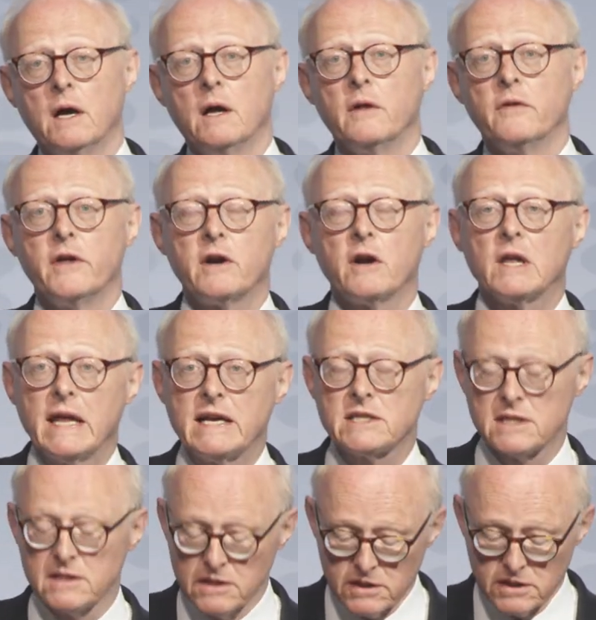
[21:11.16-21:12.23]
There are
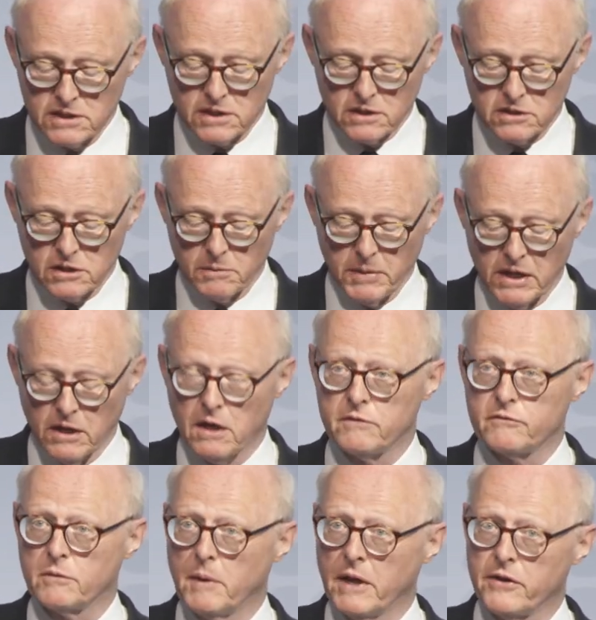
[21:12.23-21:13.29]
lessons to be learned
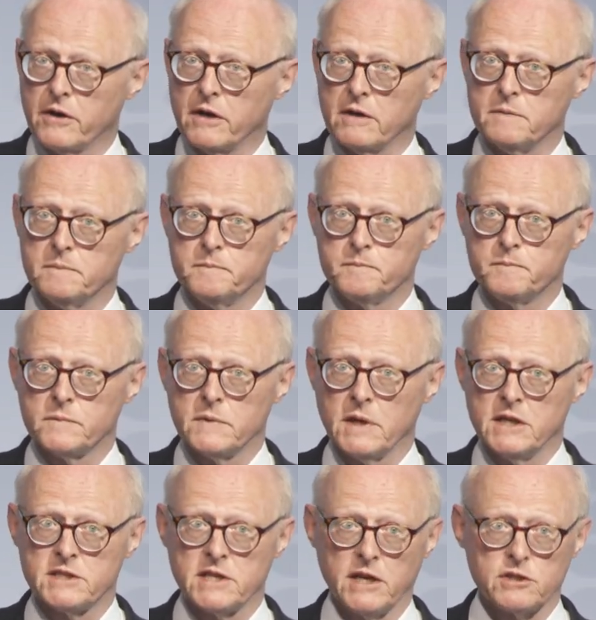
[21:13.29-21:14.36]
from other
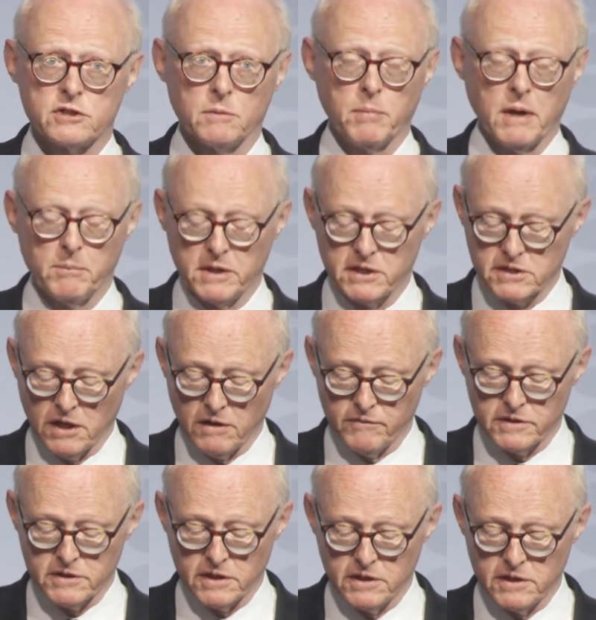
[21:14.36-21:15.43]
essential public
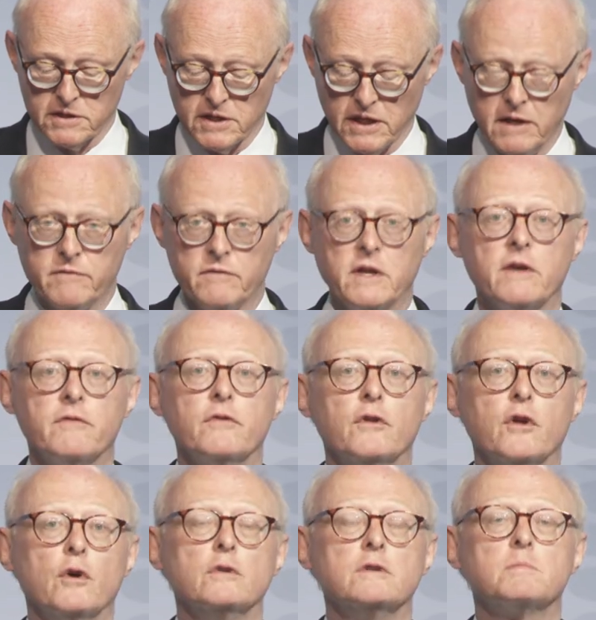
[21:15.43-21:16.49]
services, even if
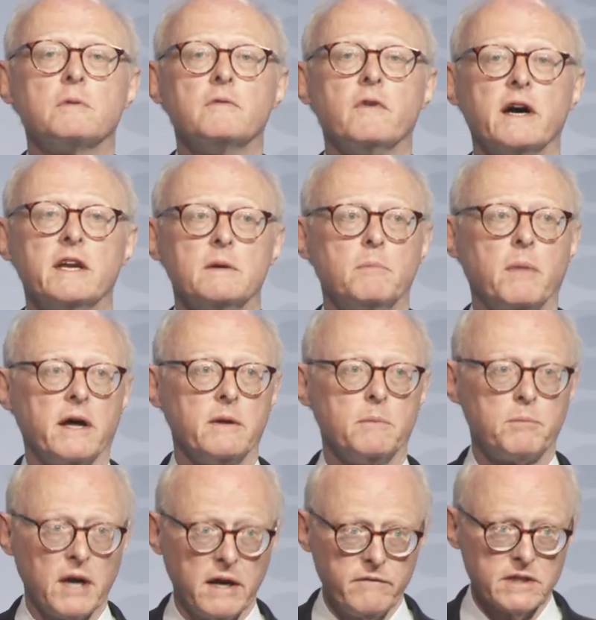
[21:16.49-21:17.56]
those provided by the
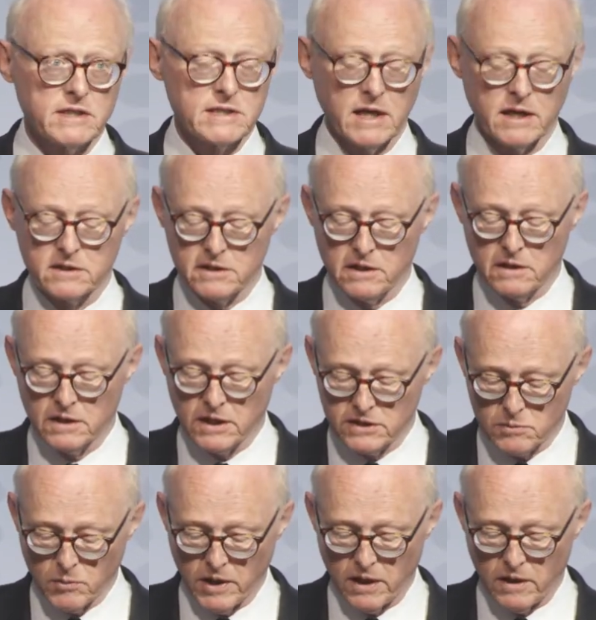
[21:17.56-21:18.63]
private sector as
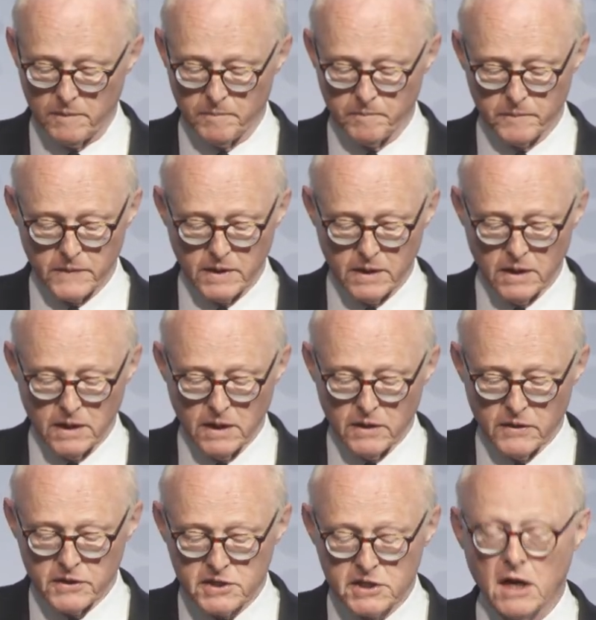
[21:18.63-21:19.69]
well.
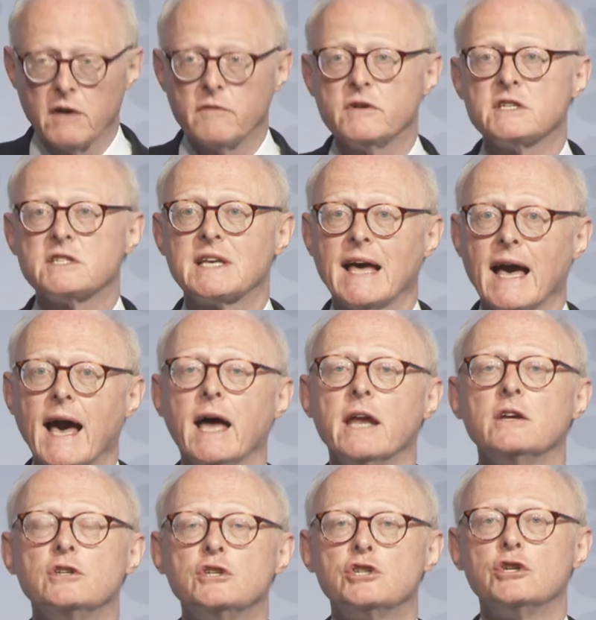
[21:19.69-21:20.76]
The service can
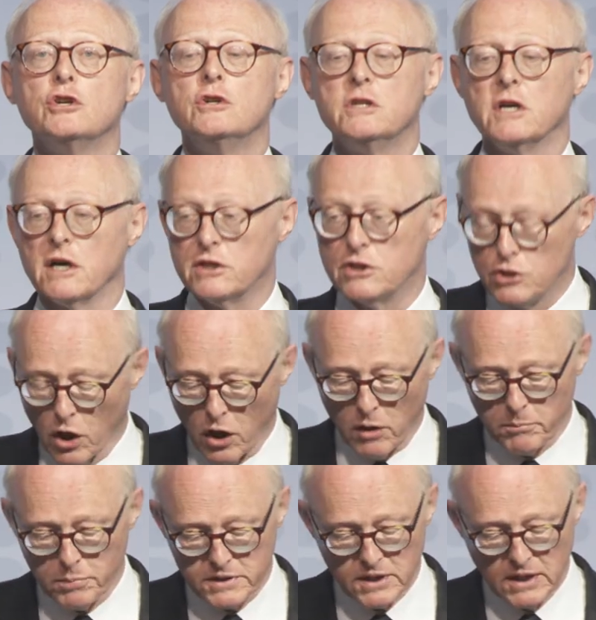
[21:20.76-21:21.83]
and should
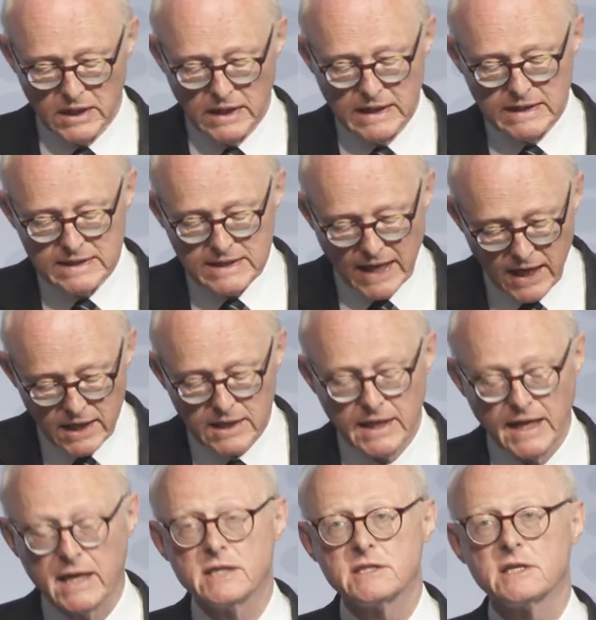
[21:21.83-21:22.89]
adopt
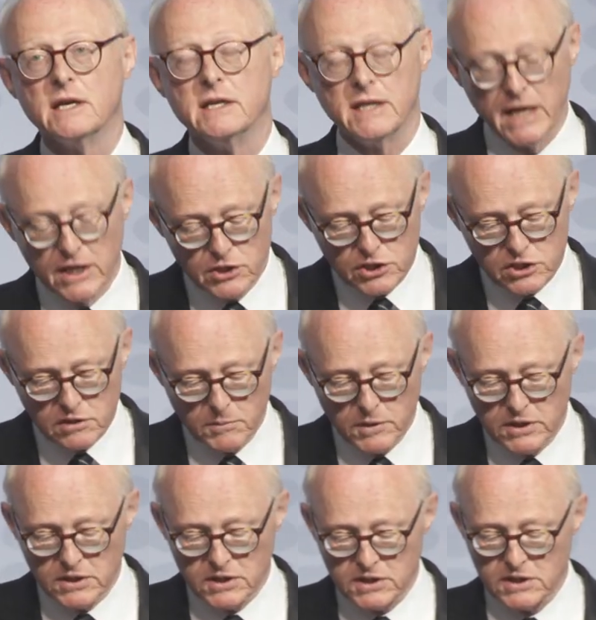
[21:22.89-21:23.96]
techniques and
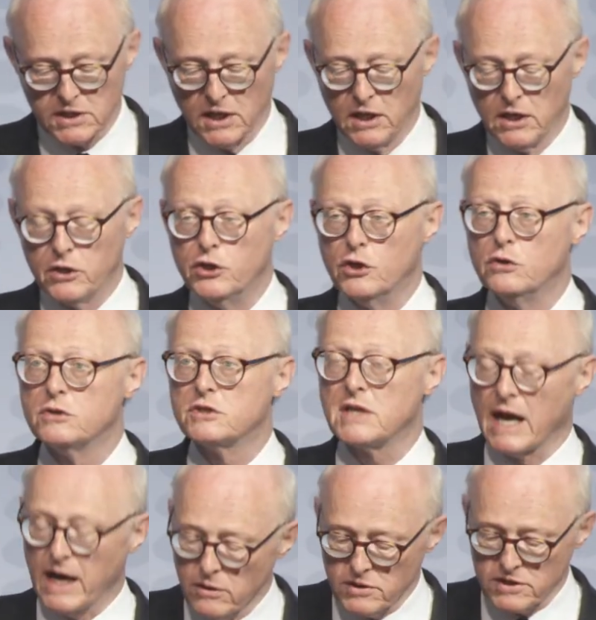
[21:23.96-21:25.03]
instruments used
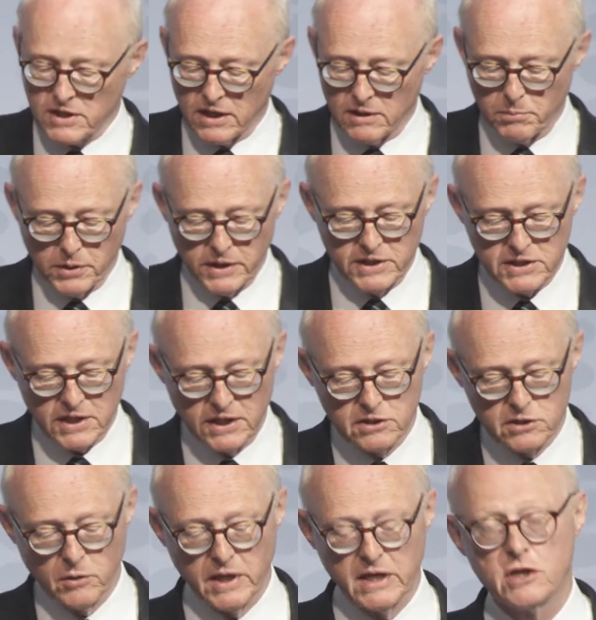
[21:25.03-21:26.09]
outside policing
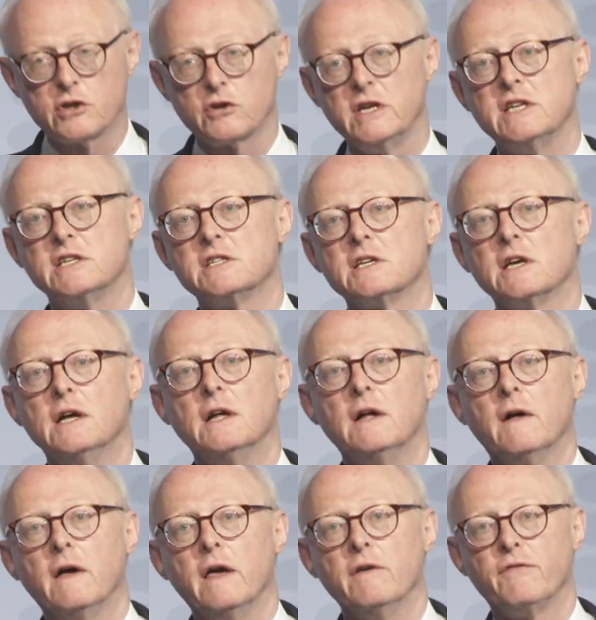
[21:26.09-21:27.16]
to increase
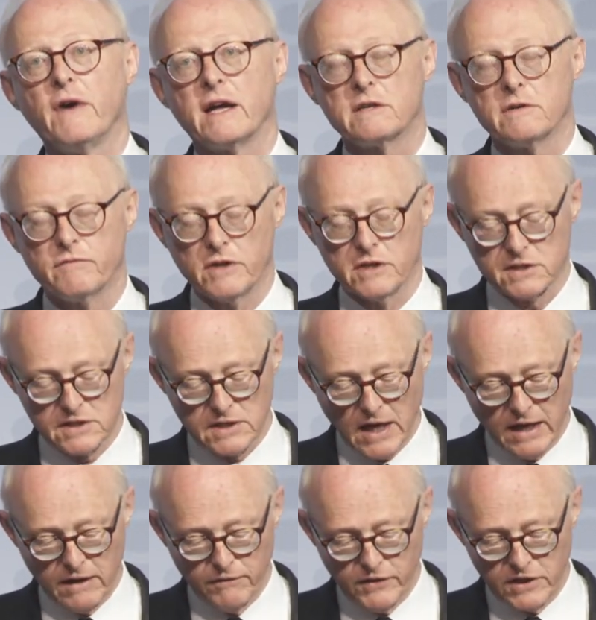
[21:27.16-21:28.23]
effectiveness
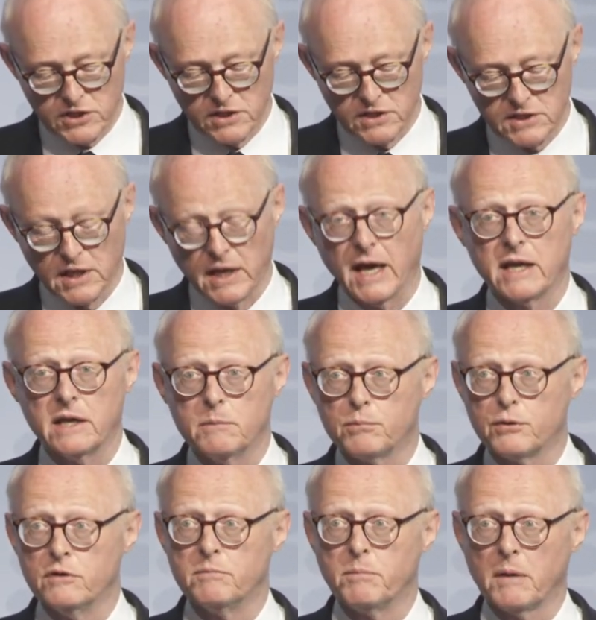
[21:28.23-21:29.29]
and efficiency and
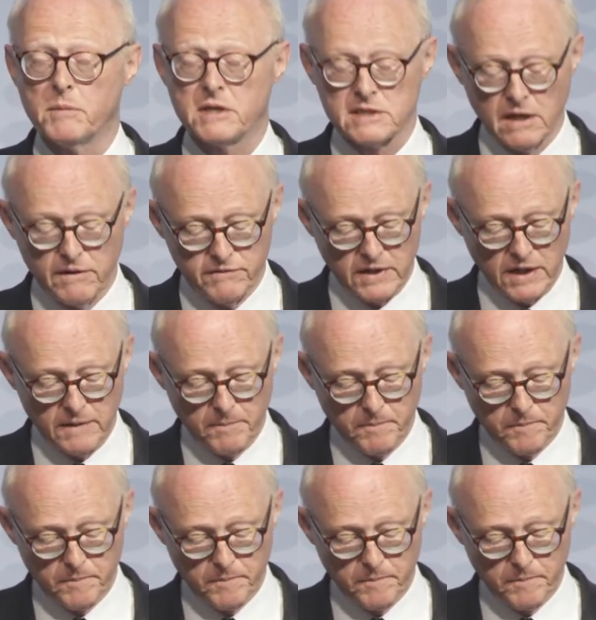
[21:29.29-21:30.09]
improve public safety.